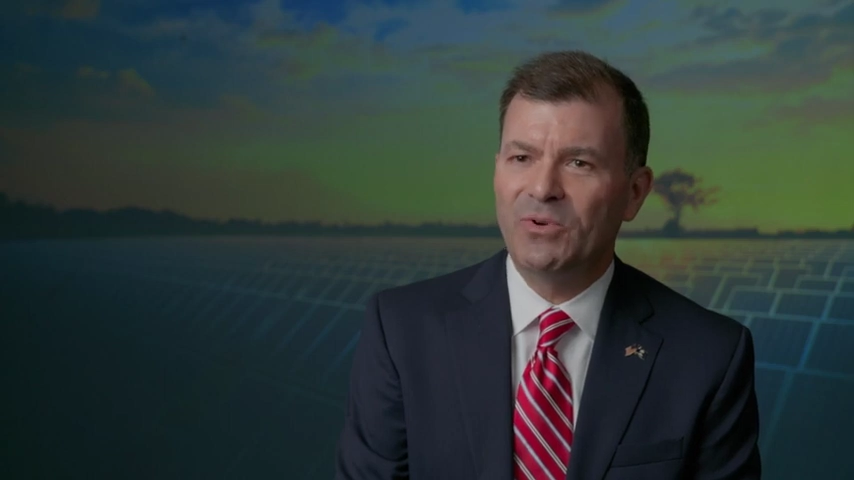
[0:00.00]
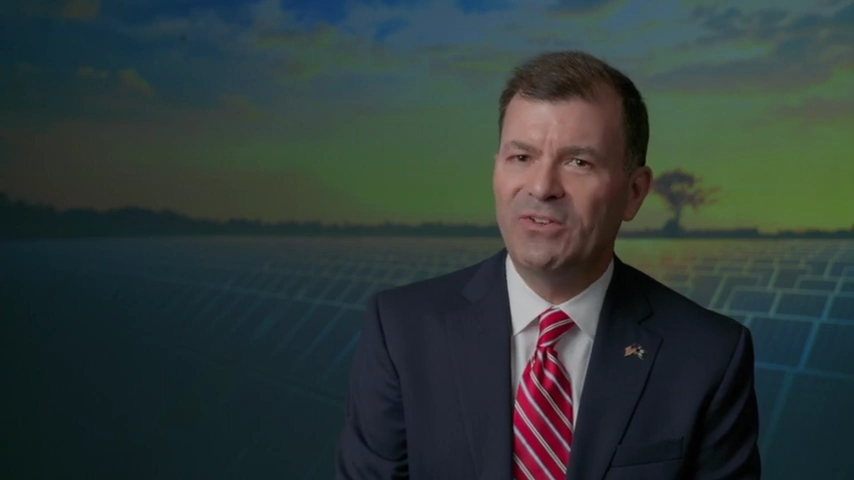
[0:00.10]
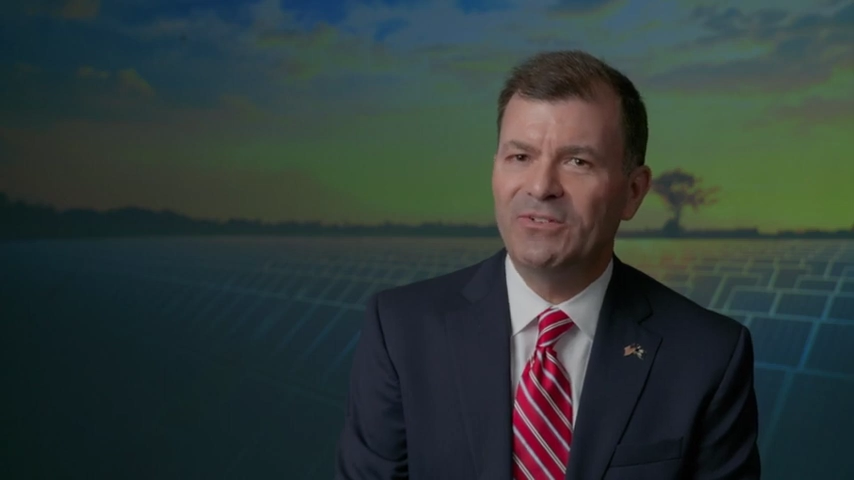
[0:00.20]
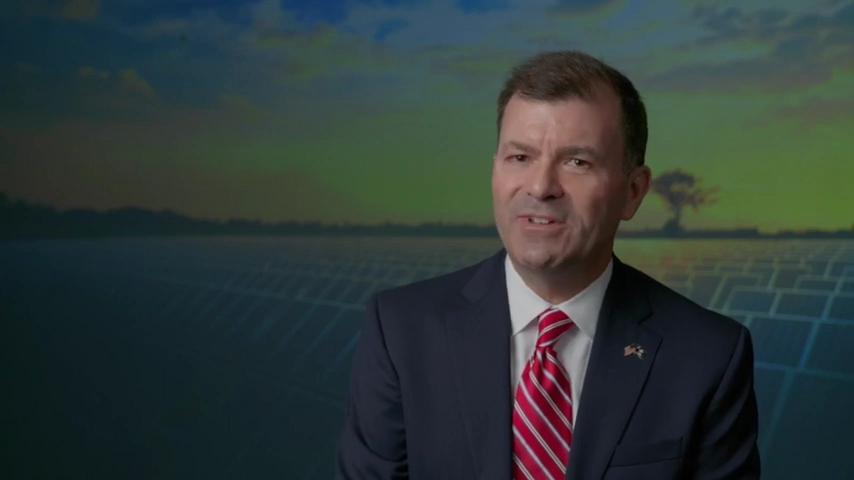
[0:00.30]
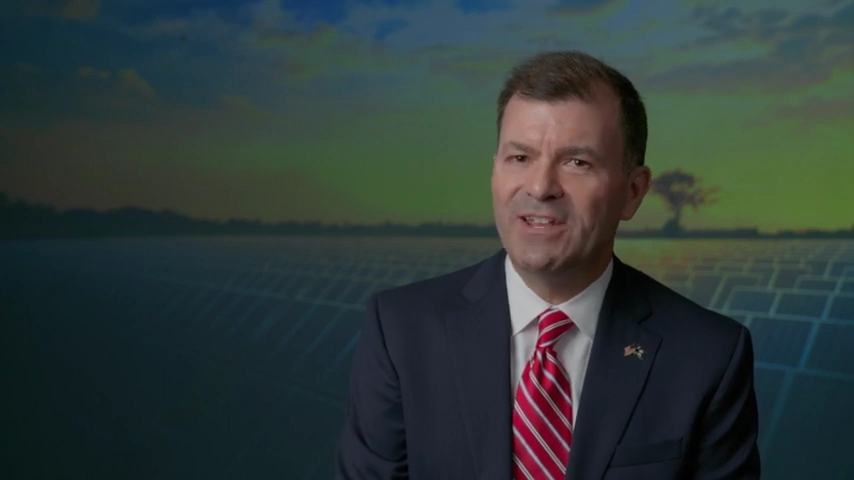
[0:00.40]

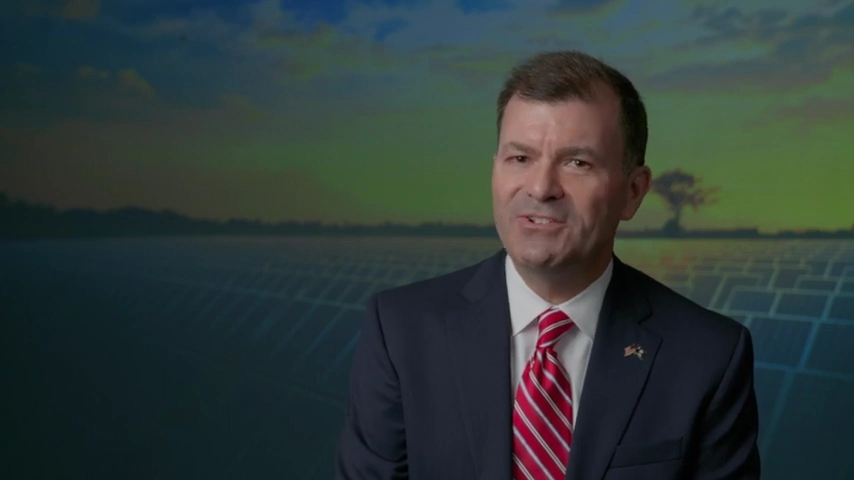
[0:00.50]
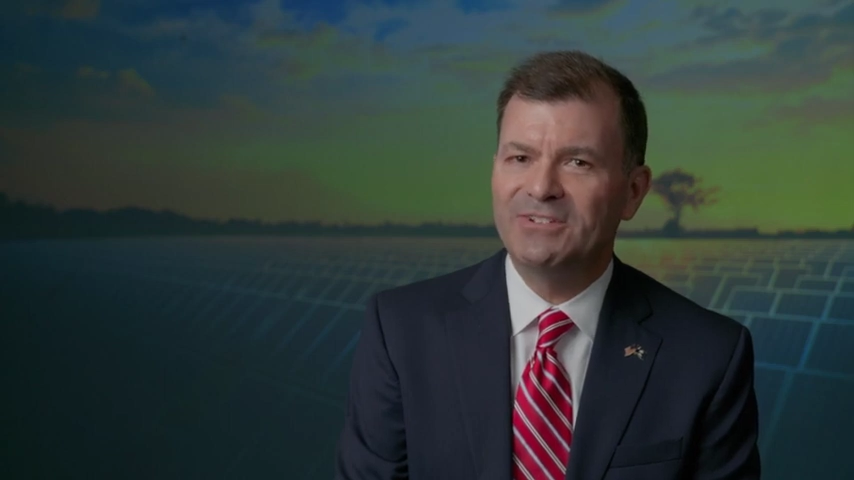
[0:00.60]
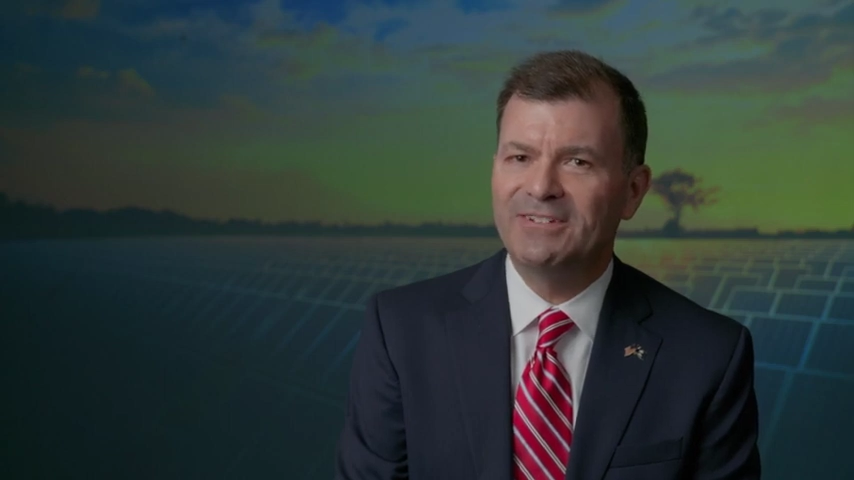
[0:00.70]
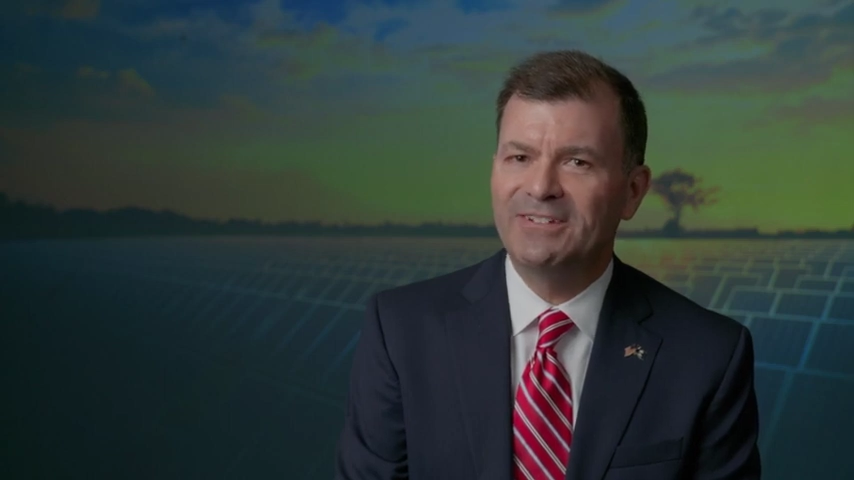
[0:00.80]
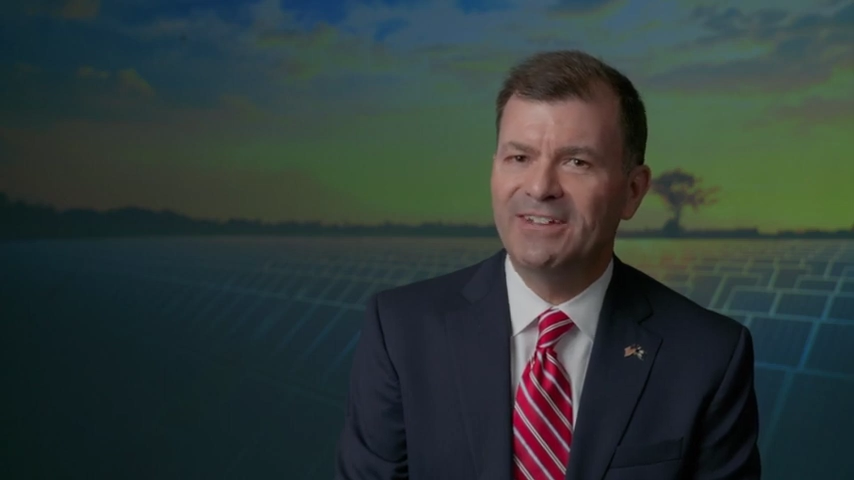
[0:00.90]

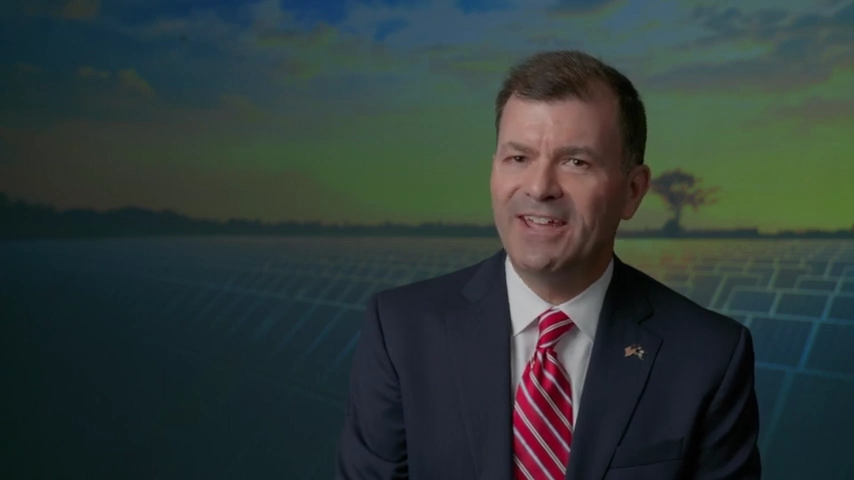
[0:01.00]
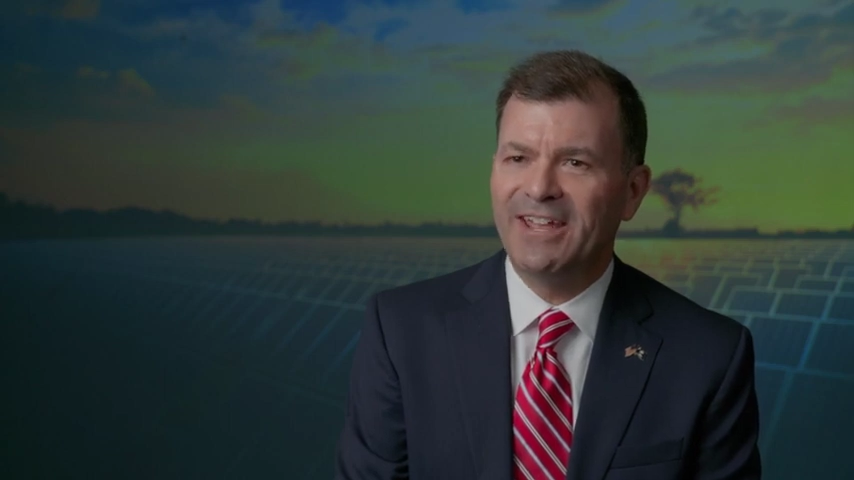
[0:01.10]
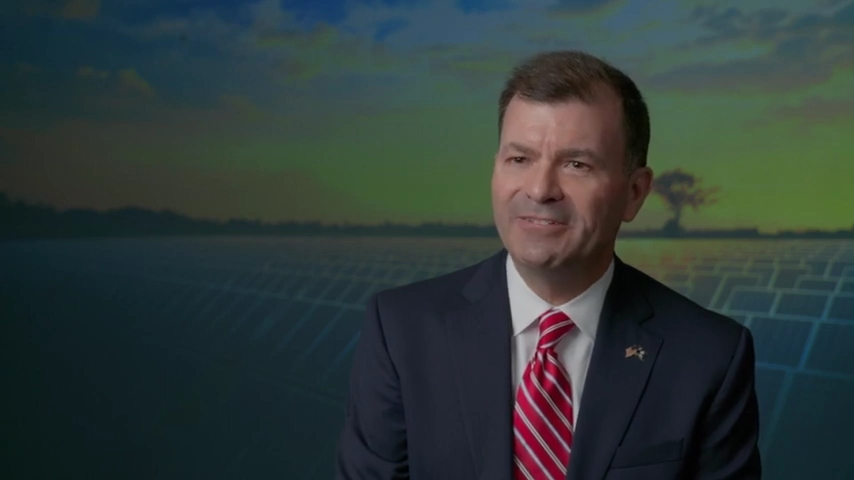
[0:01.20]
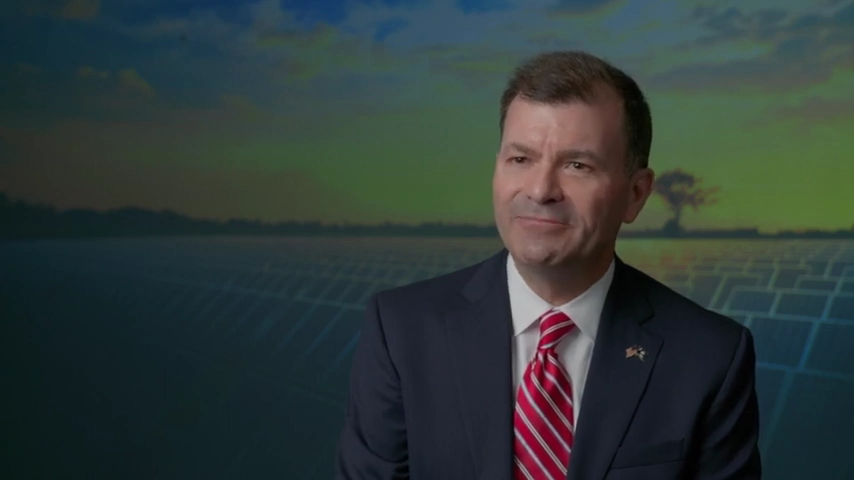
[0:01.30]
presentation today.